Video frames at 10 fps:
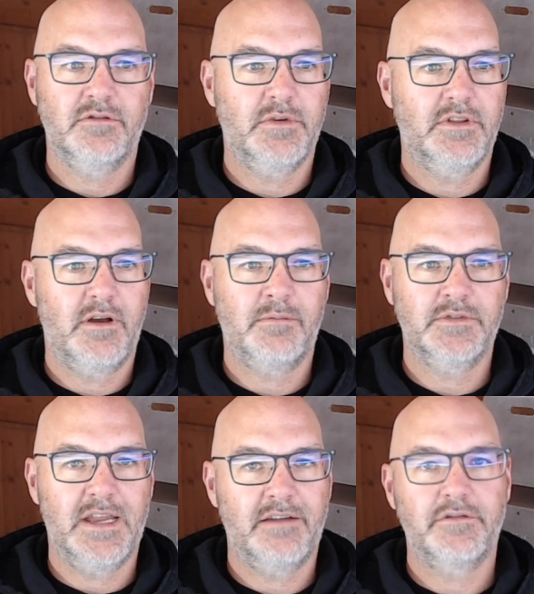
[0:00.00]
with
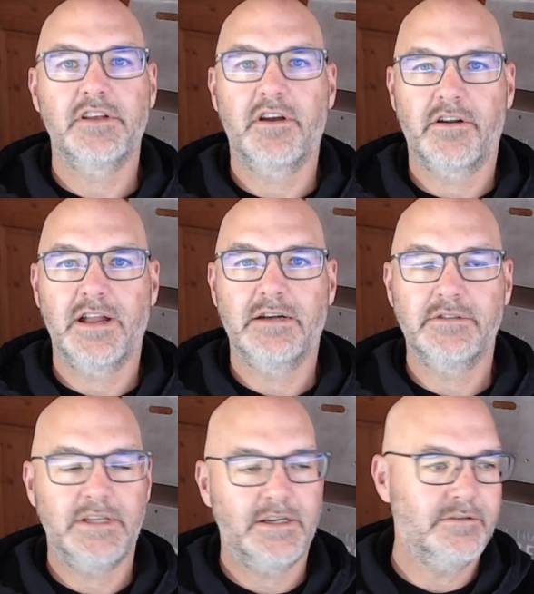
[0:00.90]
almost every cart
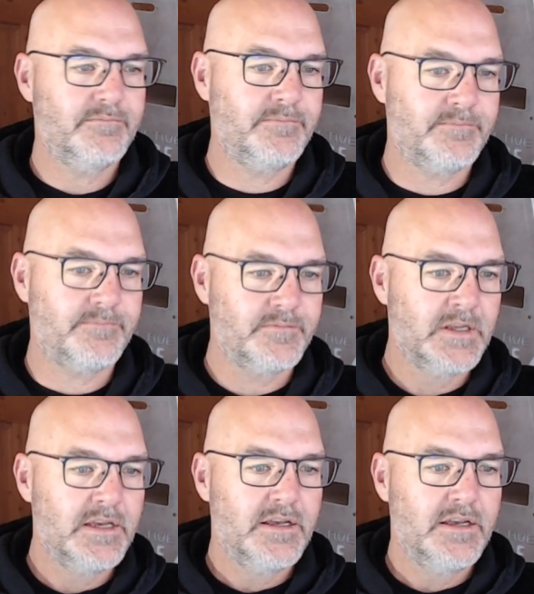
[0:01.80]
out there.
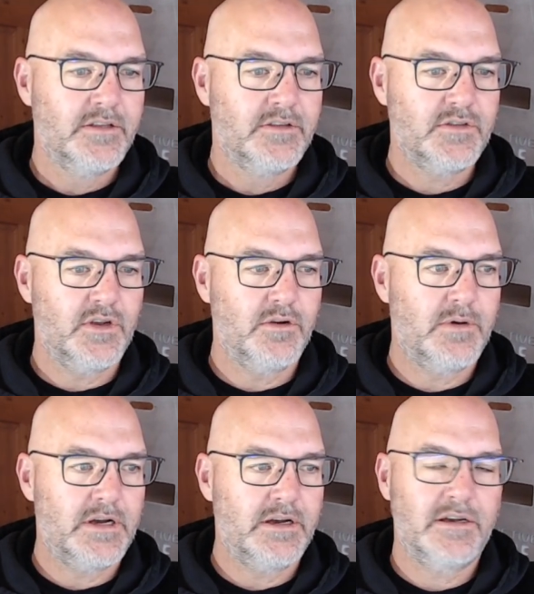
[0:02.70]

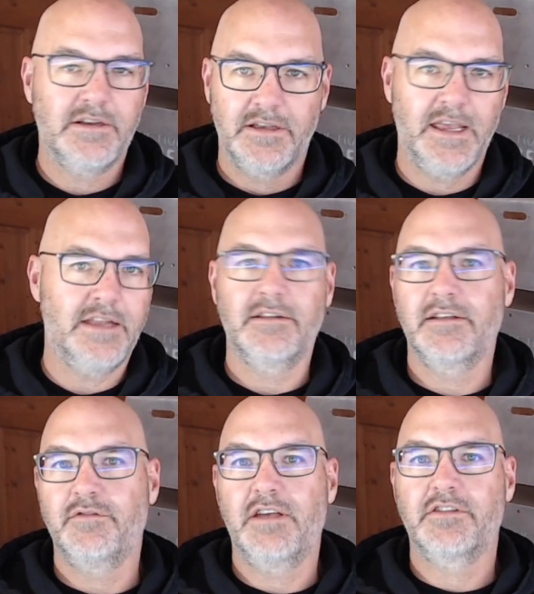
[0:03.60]
So again,
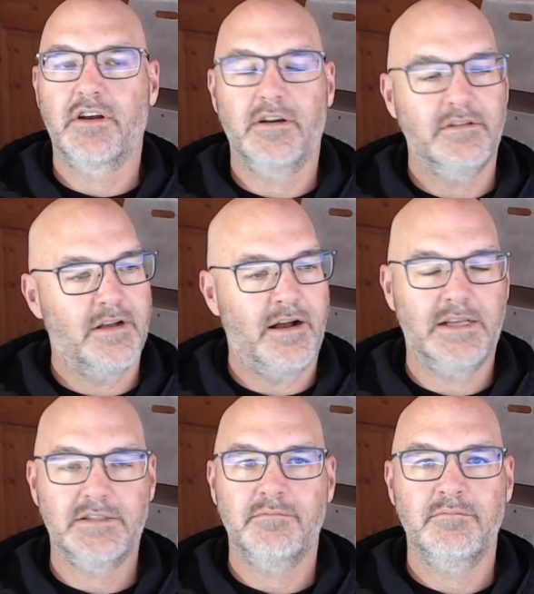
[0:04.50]
if you have a cart,
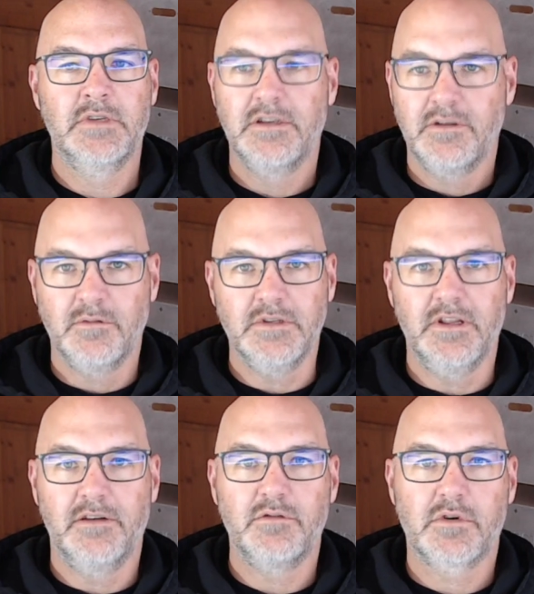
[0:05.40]
awesome. We'd
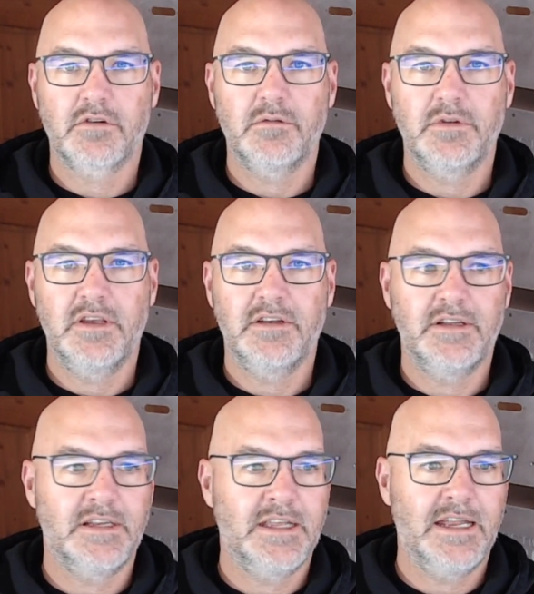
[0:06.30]
love to work with you
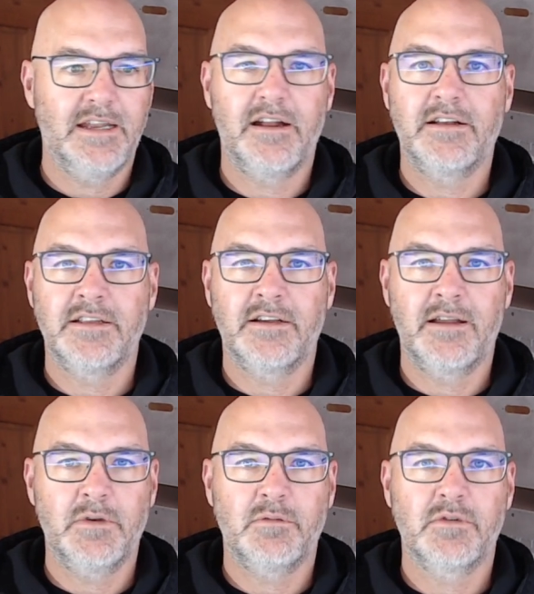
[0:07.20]
and get it on there.
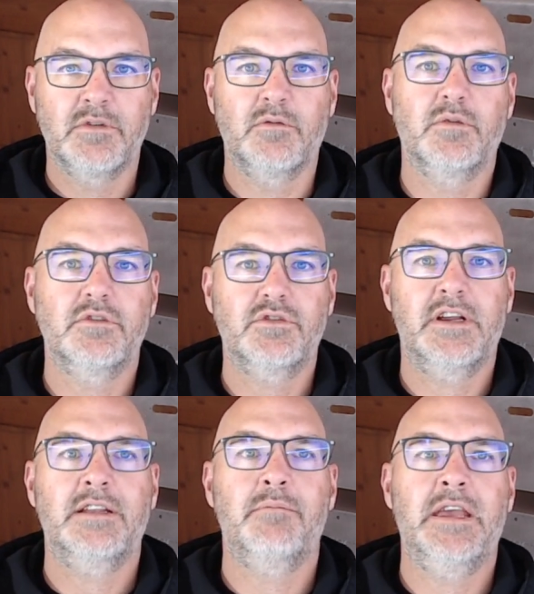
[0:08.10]
I mean, we're
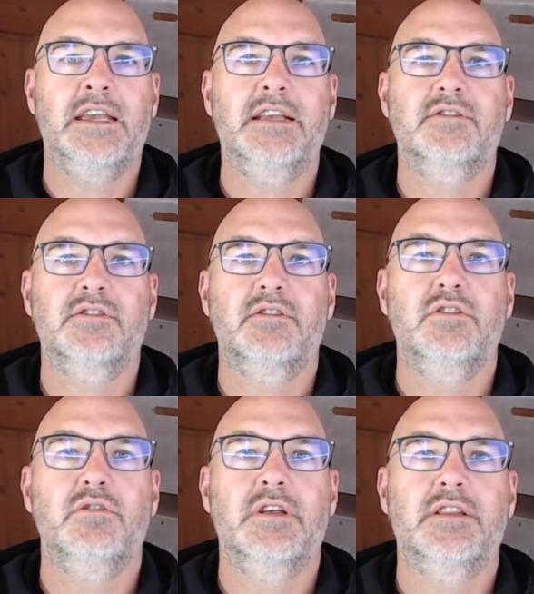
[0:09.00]
trying to make it so
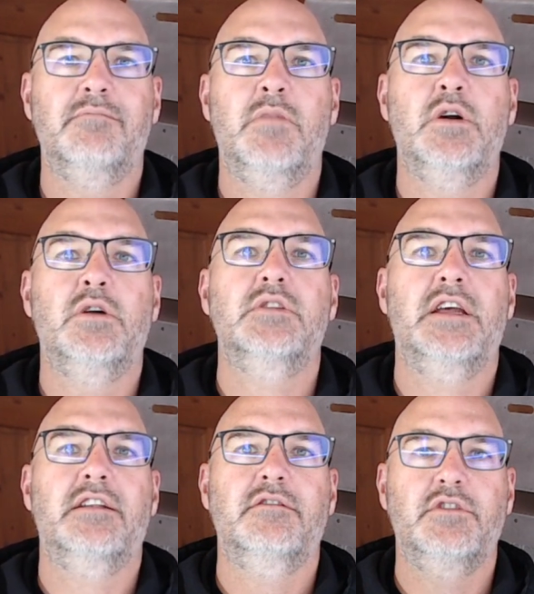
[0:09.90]
you get the most
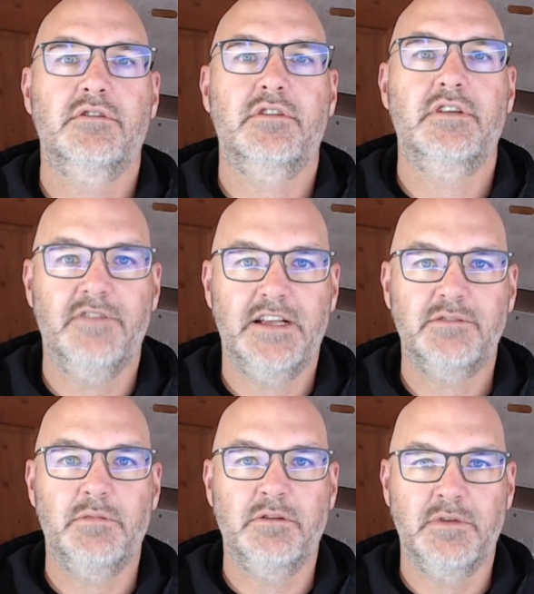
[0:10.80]
out of your
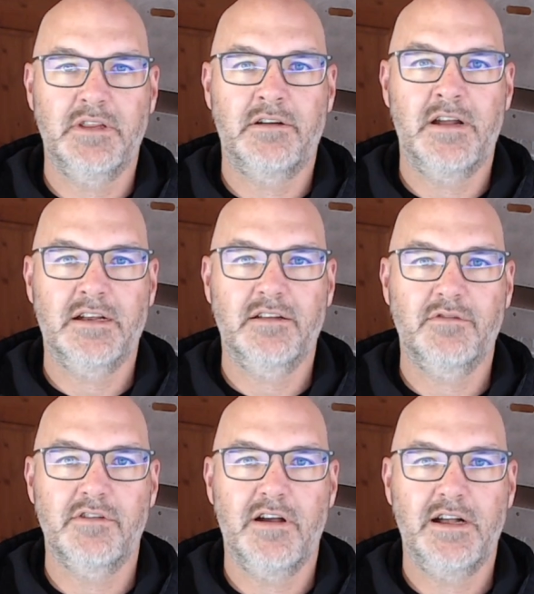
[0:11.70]
investment with Interactive
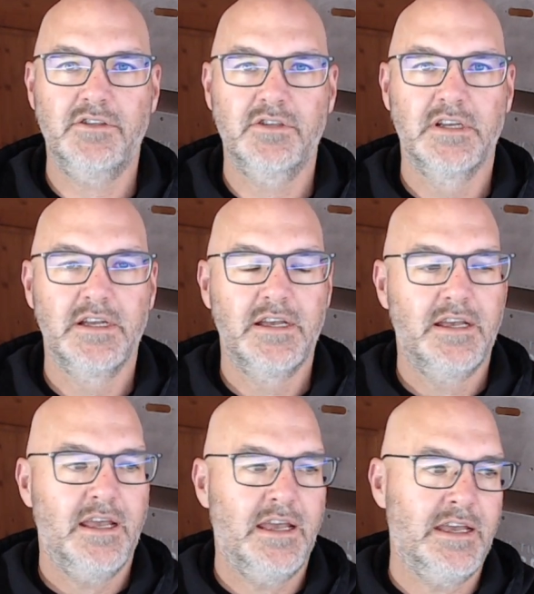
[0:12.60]
Garage,
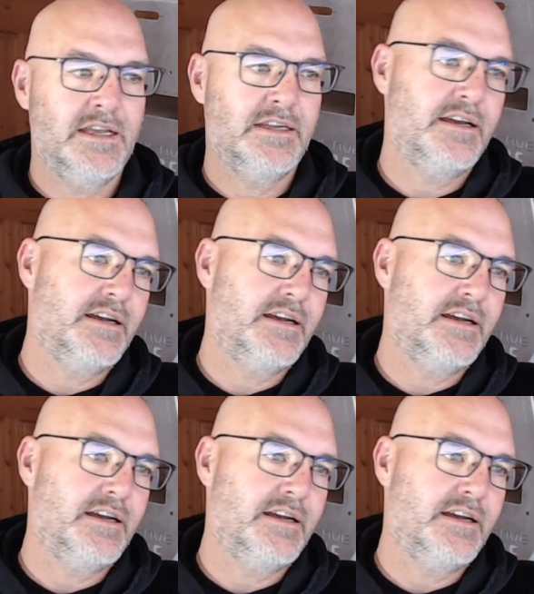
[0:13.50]
and